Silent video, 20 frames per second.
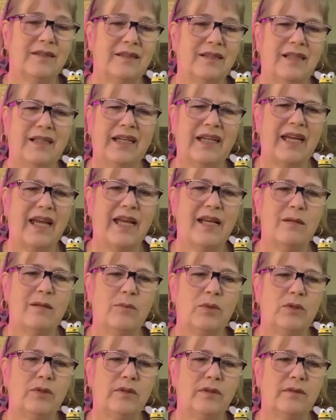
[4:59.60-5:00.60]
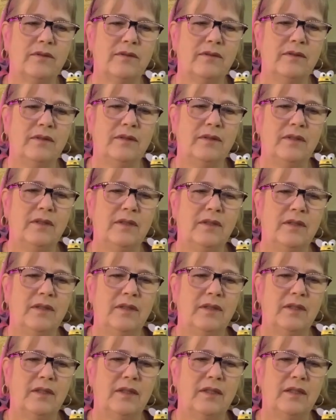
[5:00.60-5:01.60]
I like animals.
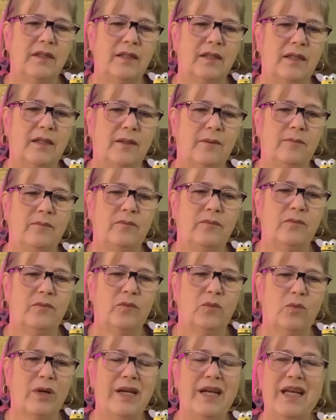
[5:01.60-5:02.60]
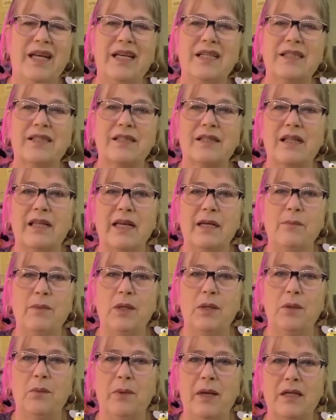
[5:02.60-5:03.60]
Um, Brenda has claimed
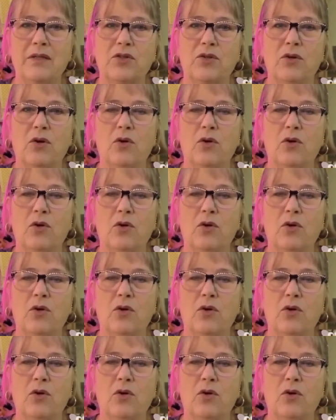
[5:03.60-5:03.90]
him as her